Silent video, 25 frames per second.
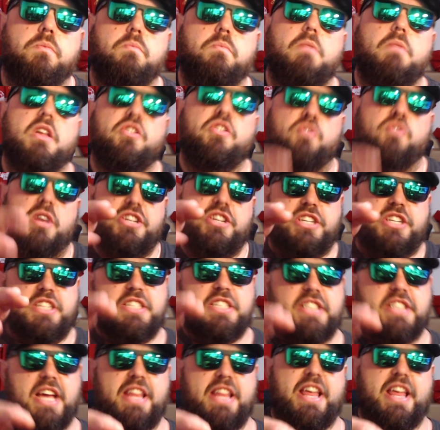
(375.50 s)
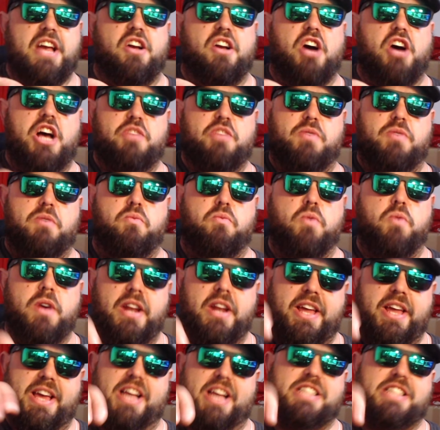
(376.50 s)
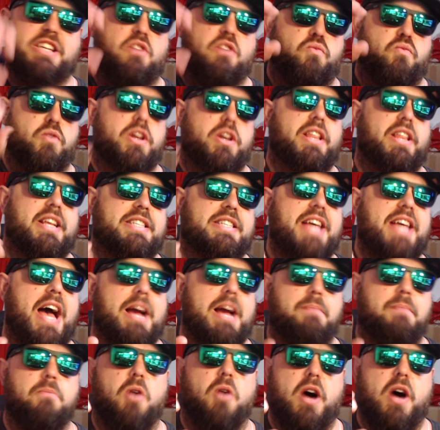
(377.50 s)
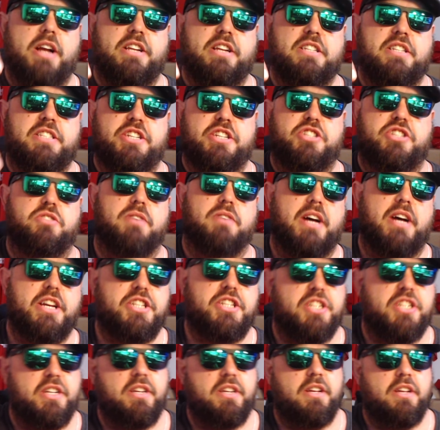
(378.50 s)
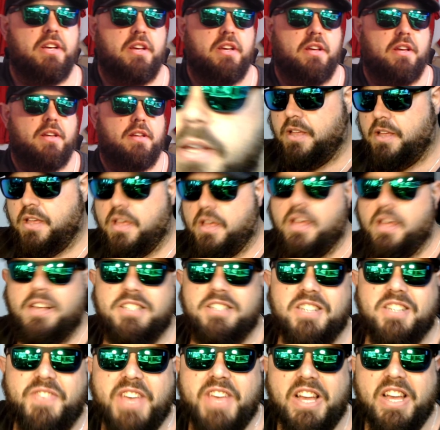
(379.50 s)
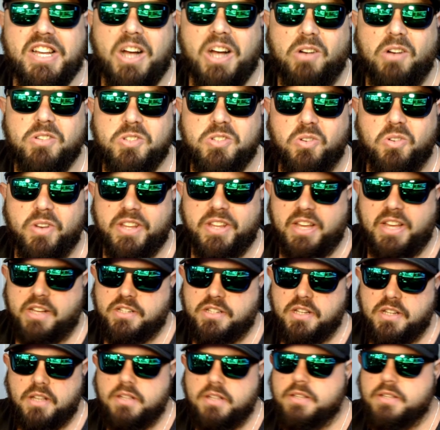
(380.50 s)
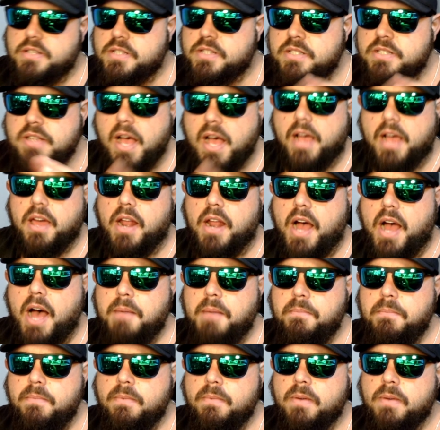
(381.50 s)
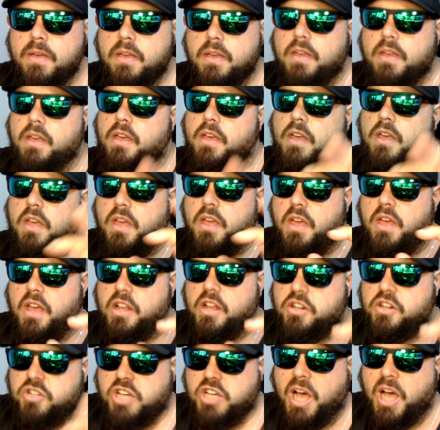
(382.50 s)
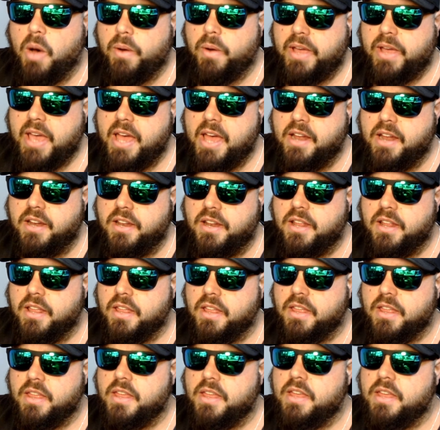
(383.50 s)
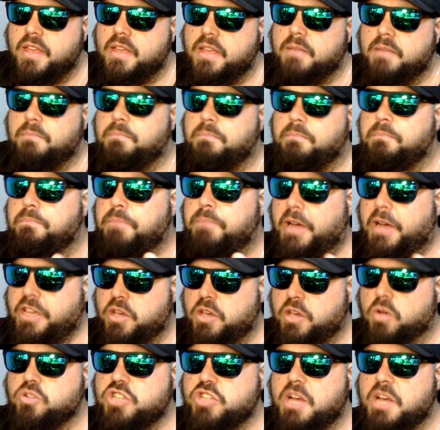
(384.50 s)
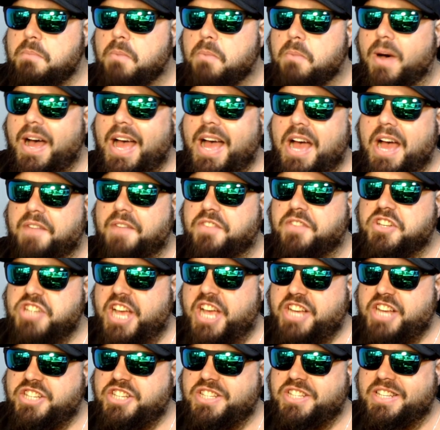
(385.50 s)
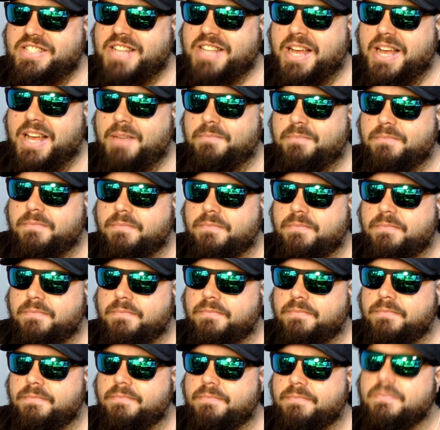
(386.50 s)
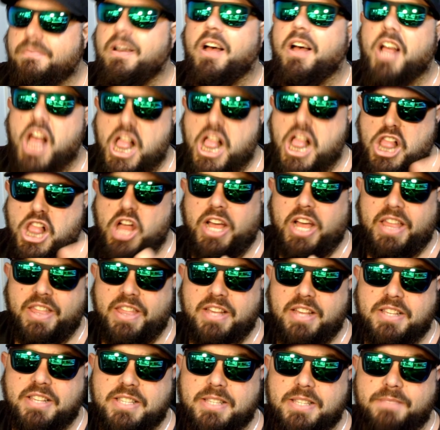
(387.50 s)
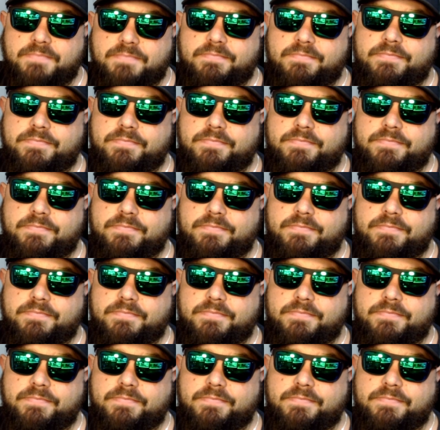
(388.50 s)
So as you can see there, guys, it's a real attack-minded situation. So if you get goal scoring, suck it up, go again. But you also might have to change things up. I like this.